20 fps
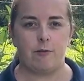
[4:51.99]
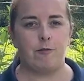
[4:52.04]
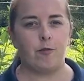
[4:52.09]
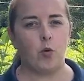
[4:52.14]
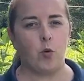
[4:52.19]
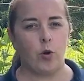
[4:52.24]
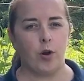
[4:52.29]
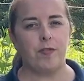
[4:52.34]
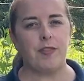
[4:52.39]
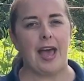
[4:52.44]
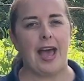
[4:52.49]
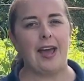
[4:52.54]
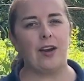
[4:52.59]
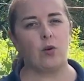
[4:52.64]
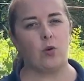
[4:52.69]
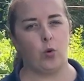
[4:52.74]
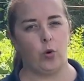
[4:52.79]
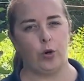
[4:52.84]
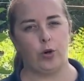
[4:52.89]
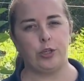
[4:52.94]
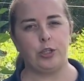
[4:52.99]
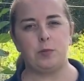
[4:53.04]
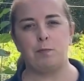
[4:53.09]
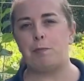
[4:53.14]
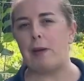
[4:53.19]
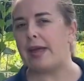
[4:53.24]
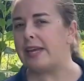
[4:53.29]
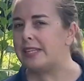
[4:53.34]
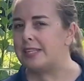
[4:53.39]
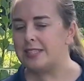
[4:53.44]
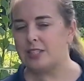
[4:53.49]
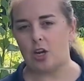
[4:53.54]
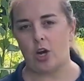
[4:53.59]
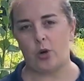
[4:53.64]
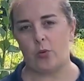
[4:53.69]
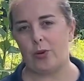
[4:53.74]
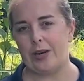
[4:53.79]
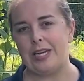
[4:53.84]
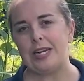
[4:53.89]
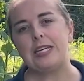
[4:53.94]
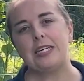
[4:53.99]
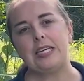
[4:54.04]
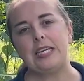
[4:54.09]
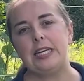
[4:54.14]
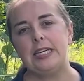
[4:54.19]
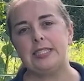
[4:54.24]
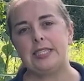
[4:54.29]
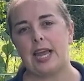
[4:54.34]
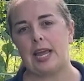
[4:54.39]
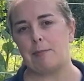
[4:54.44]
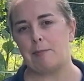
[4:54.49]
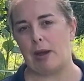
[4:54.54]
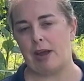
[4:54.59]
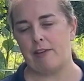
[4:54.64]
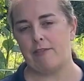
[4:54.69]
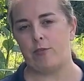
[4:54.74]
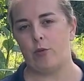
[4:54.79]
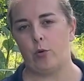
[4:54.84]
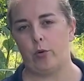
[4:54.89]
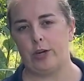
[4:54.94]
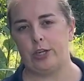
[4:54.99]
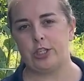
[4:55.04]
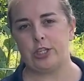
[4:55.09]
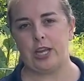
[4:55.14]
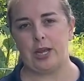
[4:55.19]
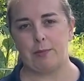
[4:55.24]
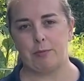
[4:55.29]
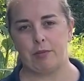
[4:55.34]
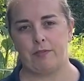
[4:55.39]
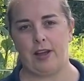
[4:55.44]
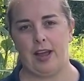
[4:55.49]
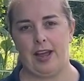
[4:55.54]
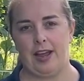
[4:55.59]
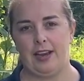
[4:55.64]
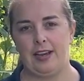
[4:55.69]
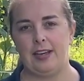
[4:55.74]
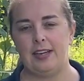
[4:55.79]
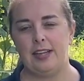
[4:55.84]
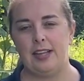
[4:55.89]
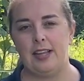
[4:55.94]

for that horse based on what it needs and my forage can provide.